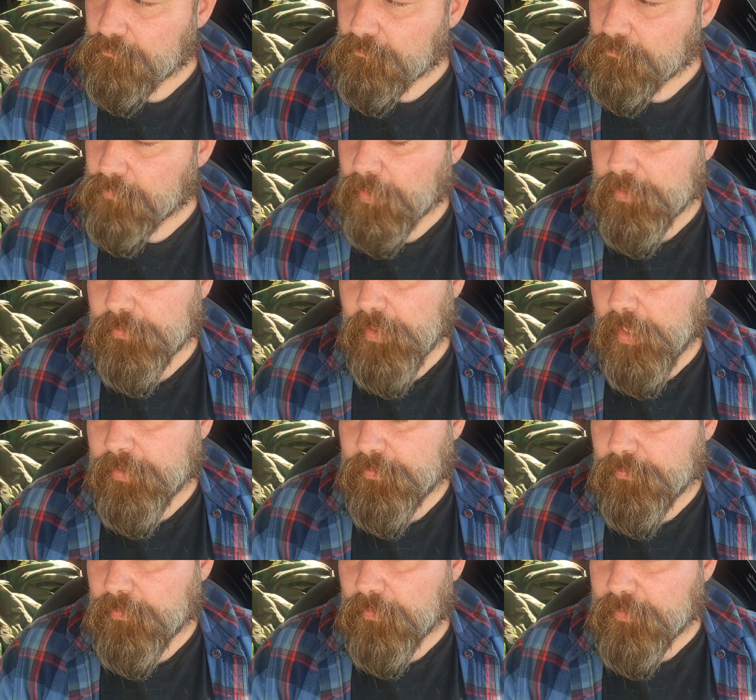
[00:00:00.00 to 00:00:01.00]
But I
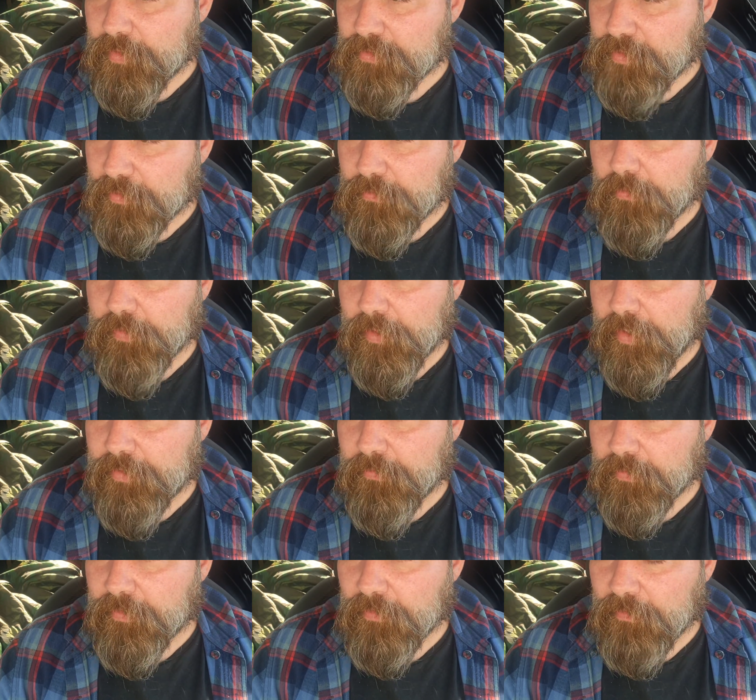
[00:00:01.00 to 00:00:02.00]
do know this. I know
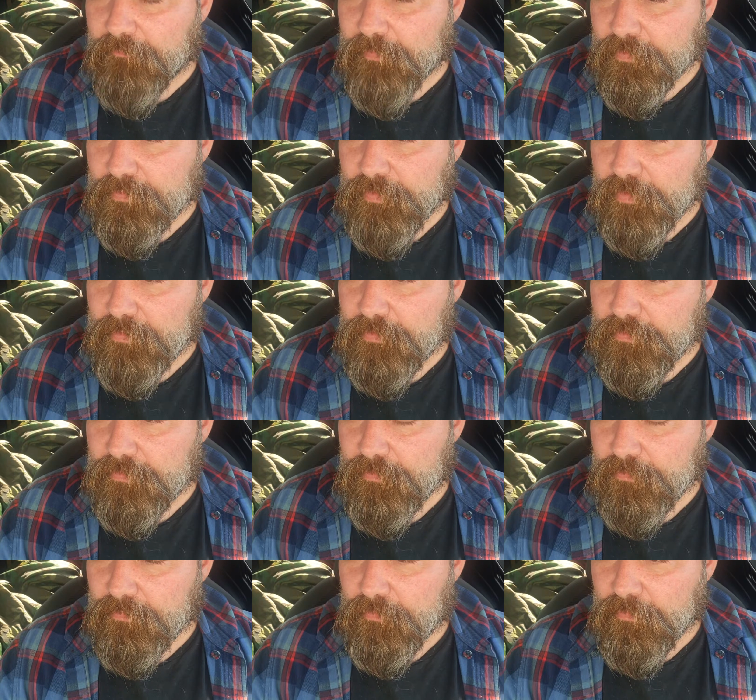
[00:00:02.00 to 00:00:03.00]
that love
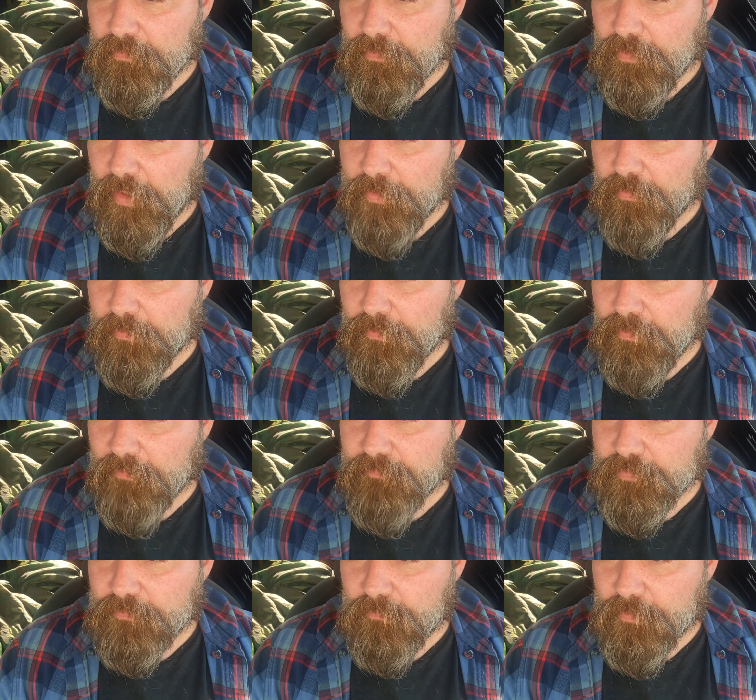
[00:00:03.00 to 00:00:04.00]
exists. I know that
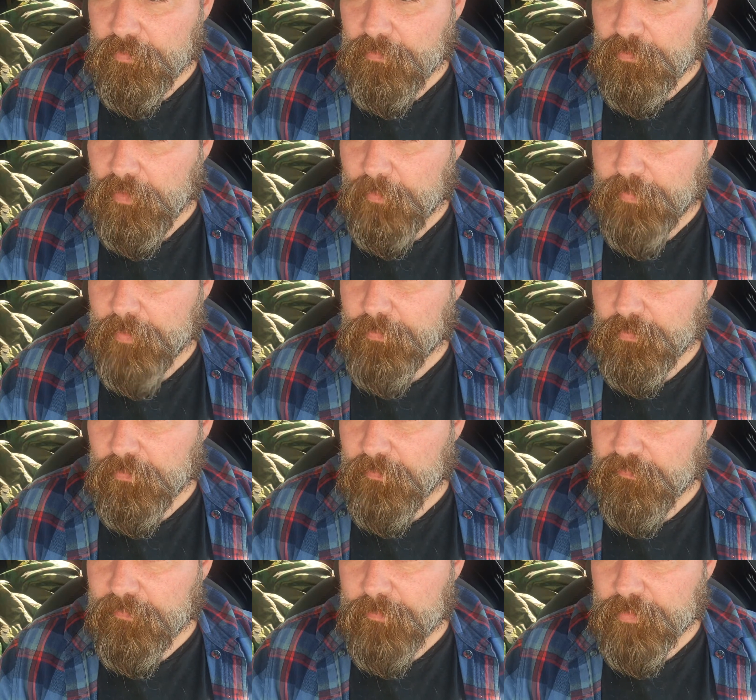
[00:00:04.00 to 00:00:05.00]
love is real. A lot of people
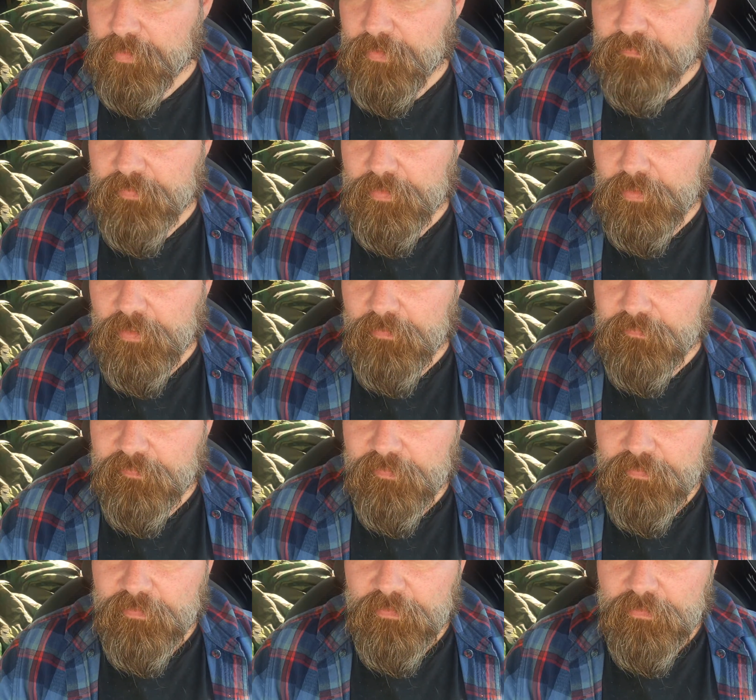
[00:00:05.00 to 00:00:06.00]
don't even believe in love,
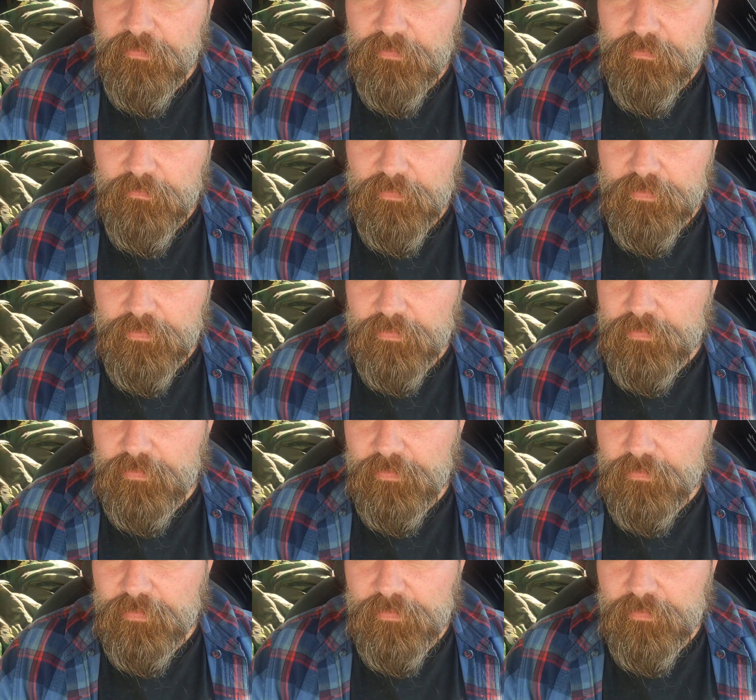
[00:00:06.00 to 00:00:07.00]
which is
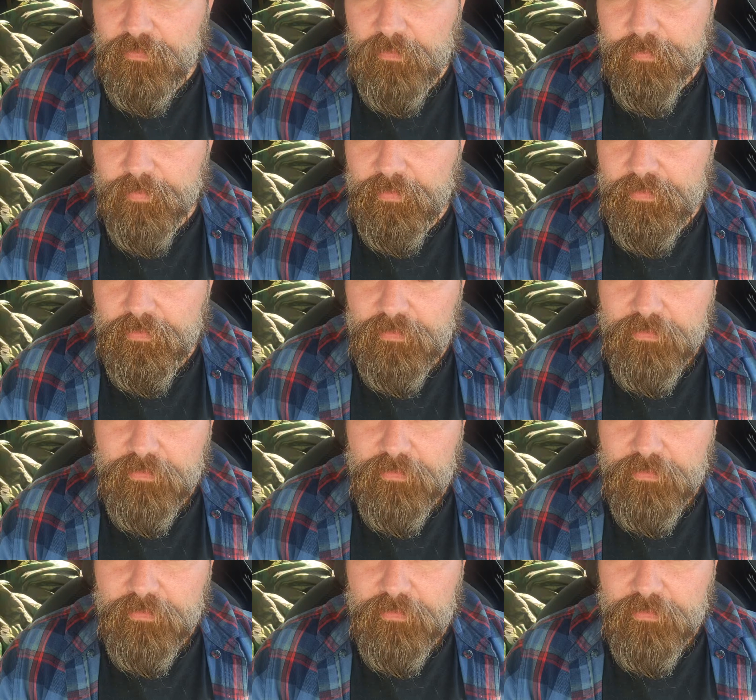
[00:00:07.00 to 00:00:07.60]
so stupid.